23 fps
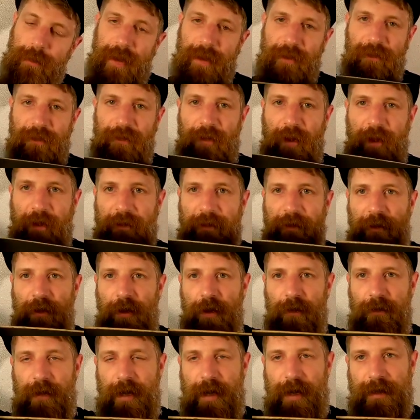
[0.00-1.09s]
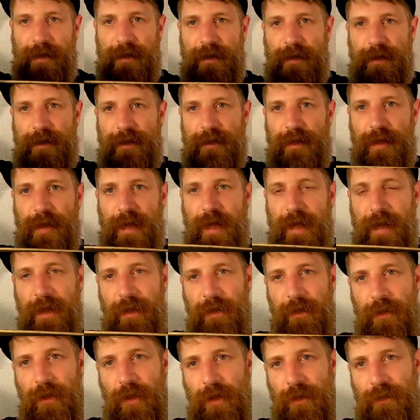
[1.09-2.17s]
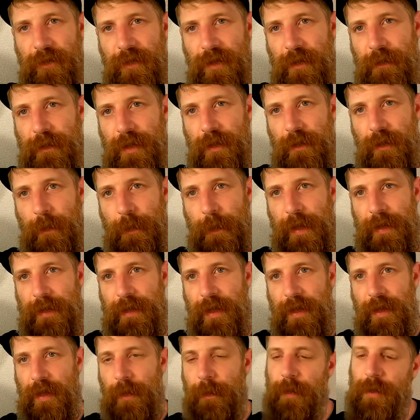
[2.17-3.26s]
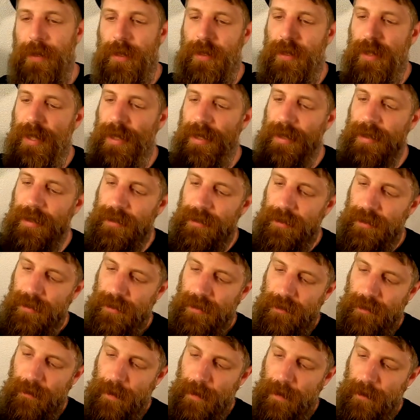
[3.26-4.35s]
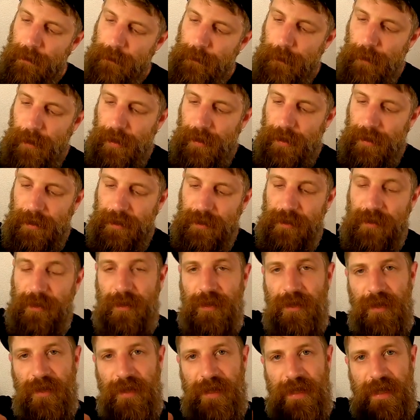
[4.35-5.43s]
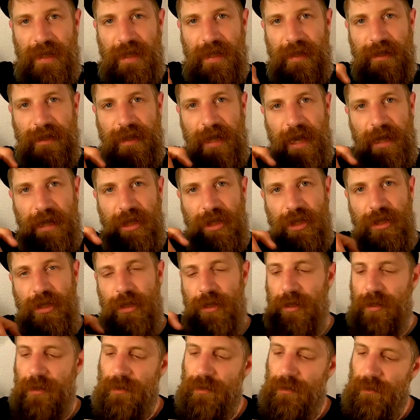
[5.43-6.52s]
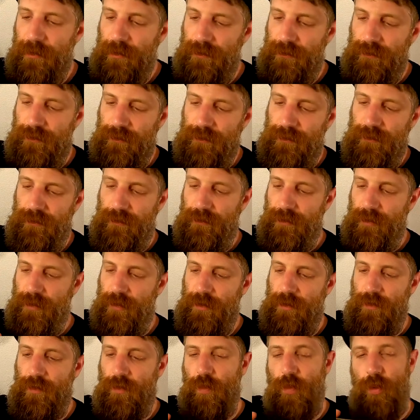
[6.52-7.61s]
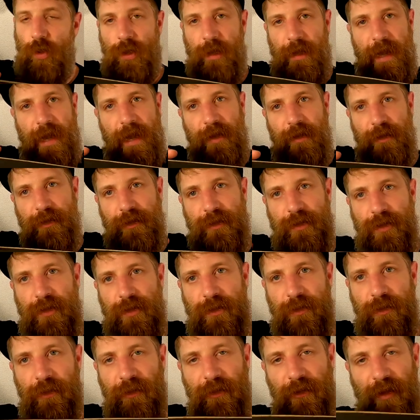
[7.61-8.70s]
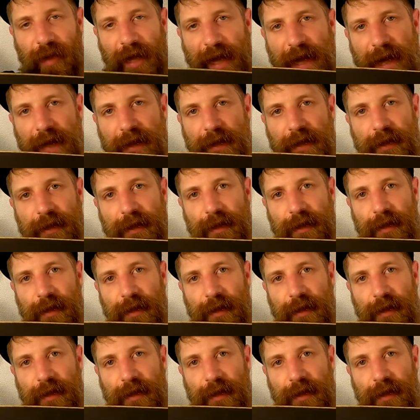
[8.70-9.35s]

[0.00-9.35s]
my front foot rests, again, I don't know if you're gonna be able to pick that up in the light, but the texture wore down to flat